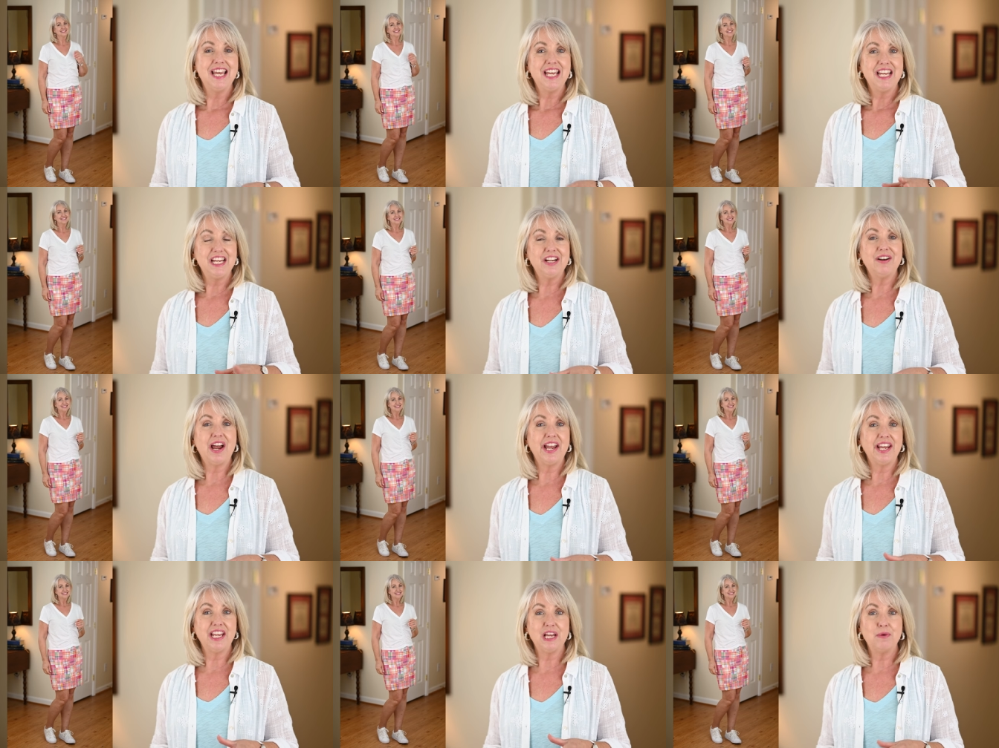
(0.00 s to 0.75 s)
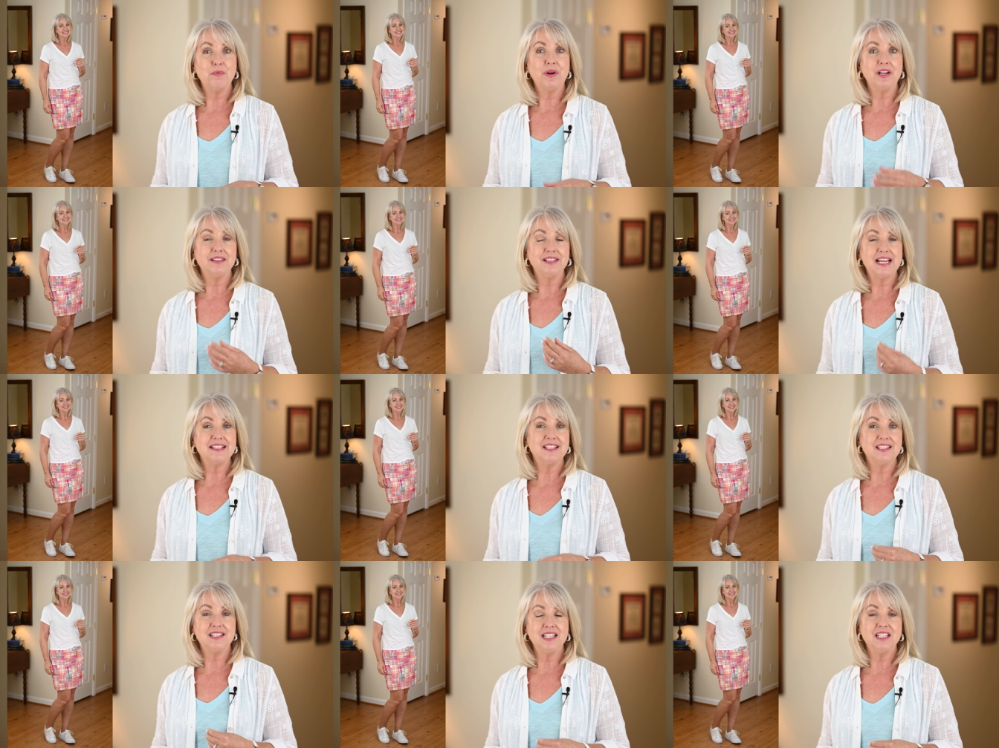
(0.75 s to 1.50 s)
Here I am wearing
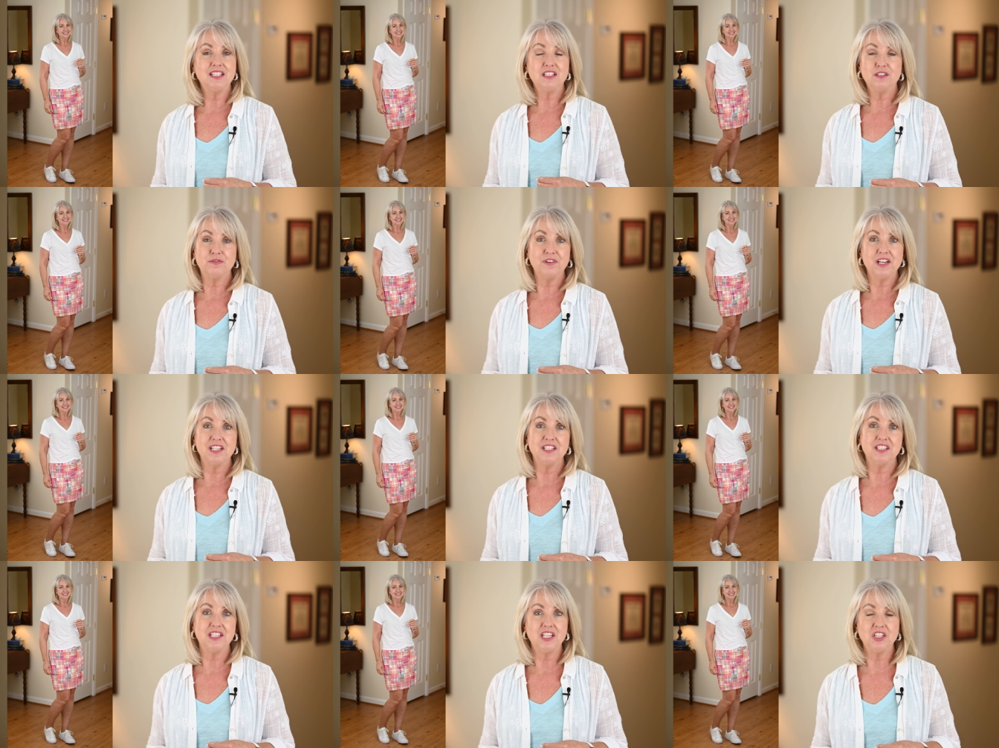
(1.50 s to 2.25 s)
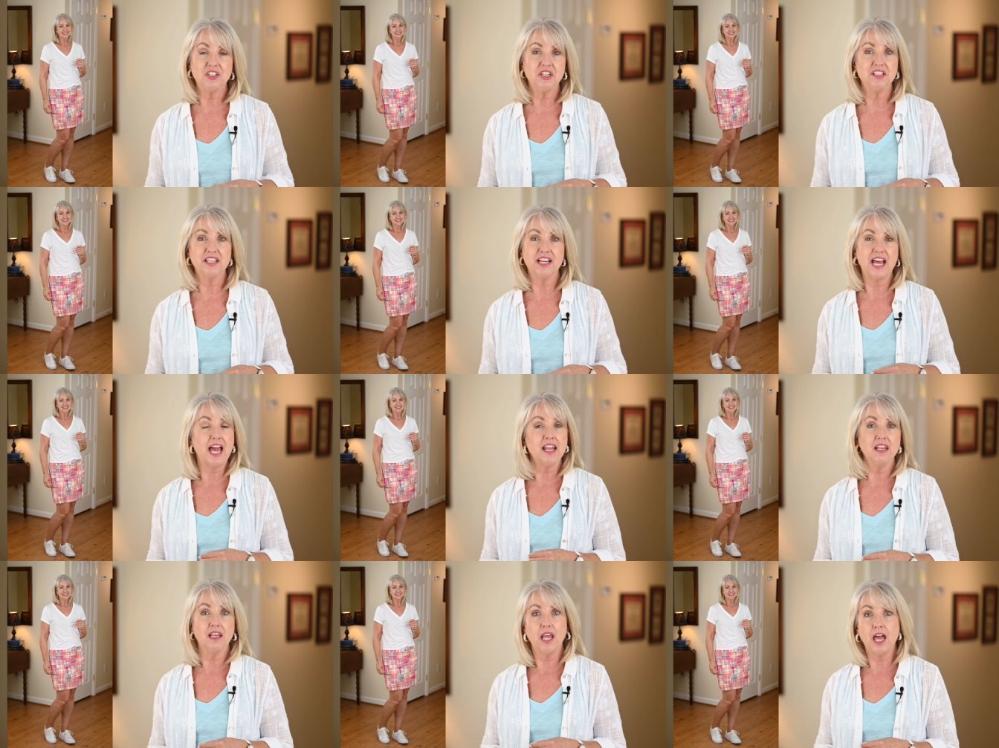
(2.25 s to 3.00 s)
that cinched front t-shirt that
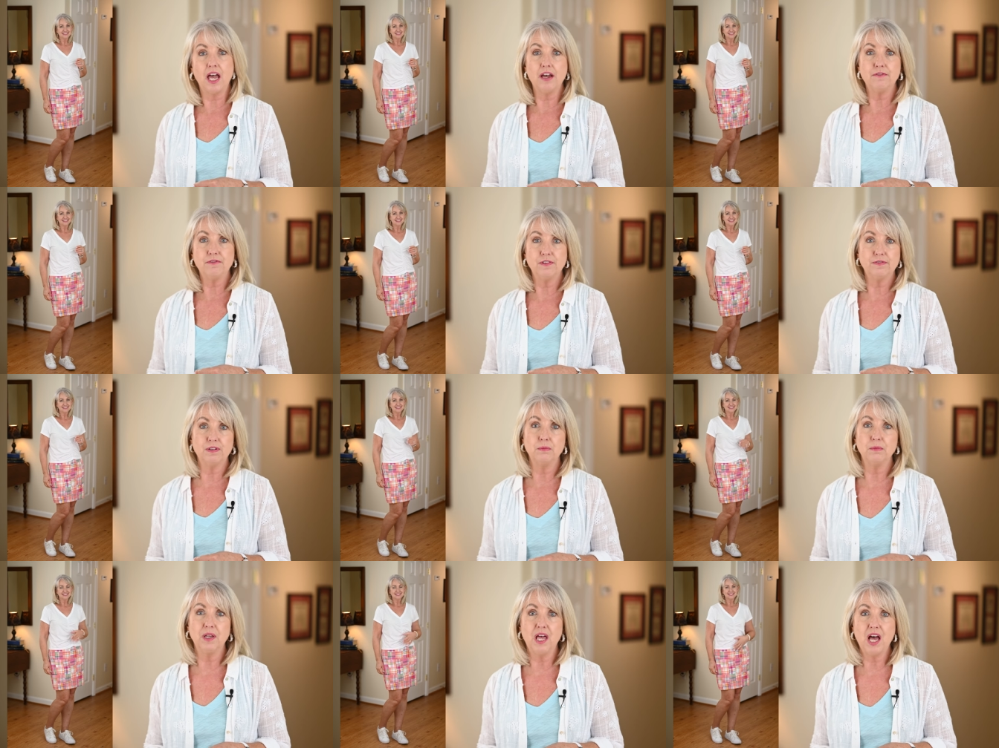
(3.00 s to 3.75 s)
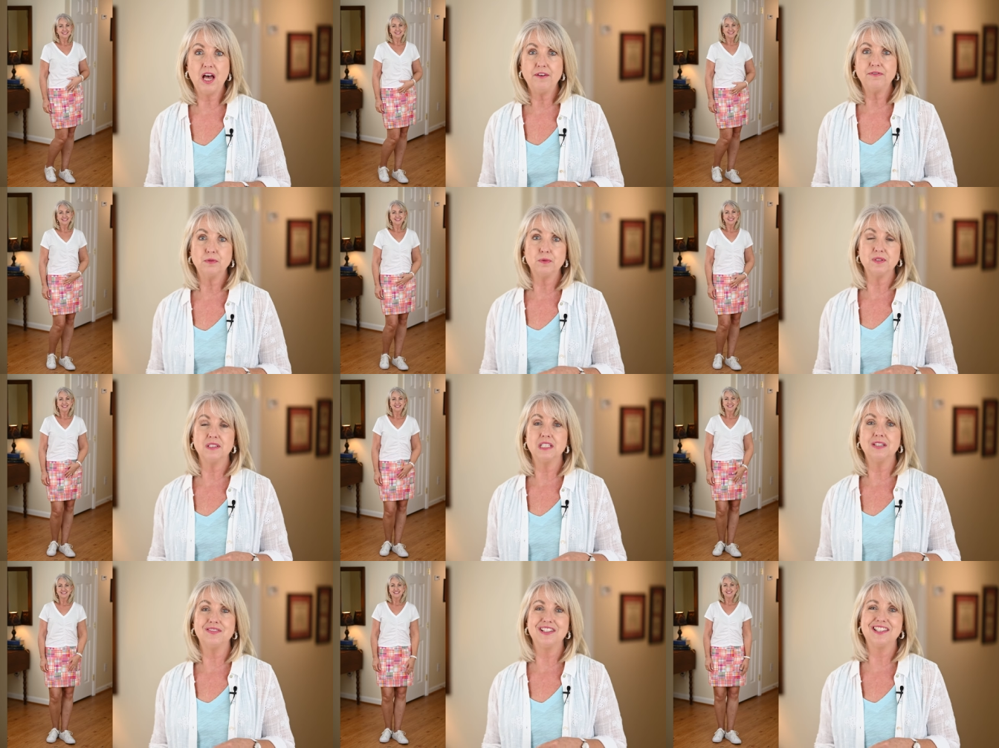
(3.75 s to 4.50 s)
I love from Loft. We'll
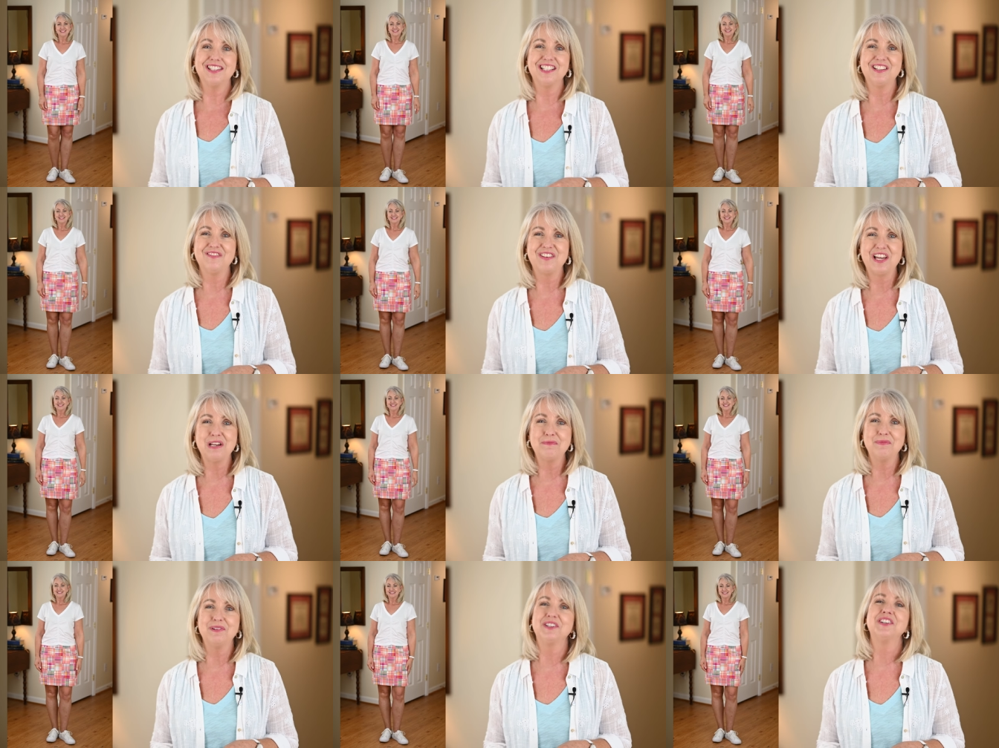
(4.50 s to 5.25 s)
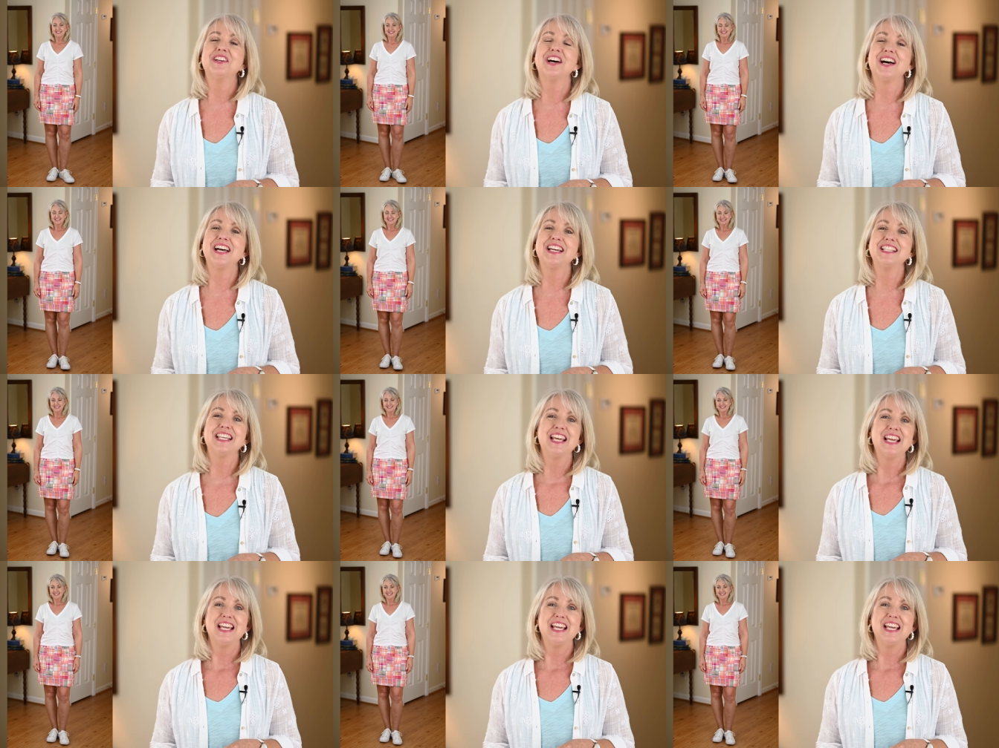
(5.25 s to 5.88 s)
see if it's still available or not.